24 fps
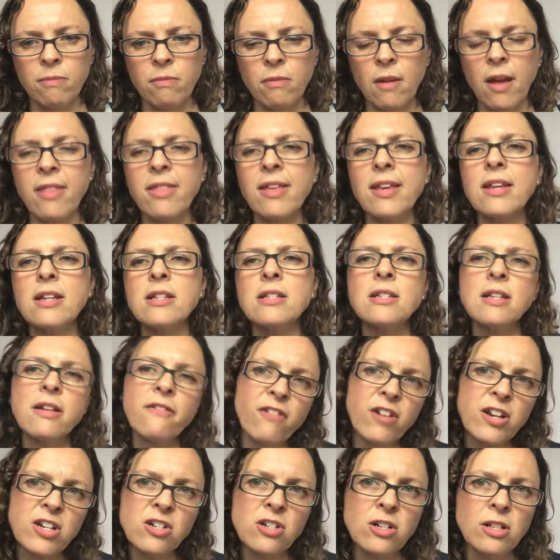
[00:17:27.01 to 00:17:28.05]
I think it's
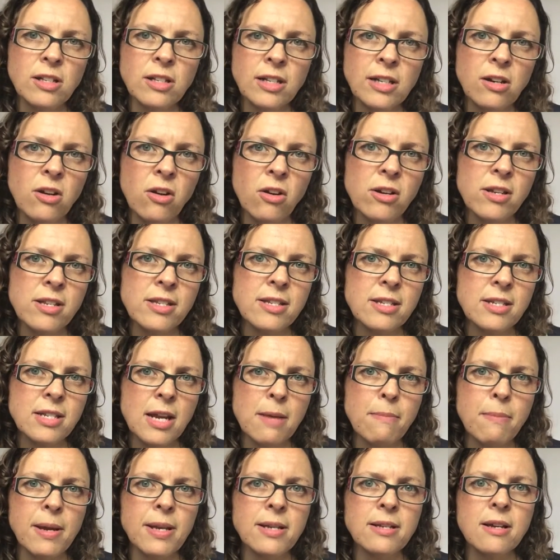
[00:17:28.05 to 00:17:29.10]
affectionately known as the
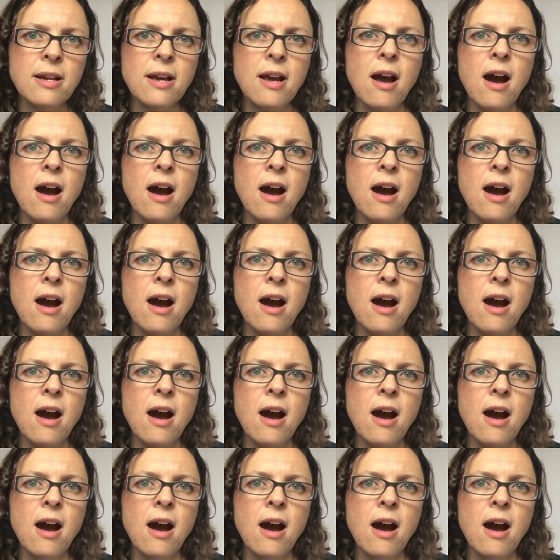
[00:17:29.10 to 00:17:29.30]
deep end.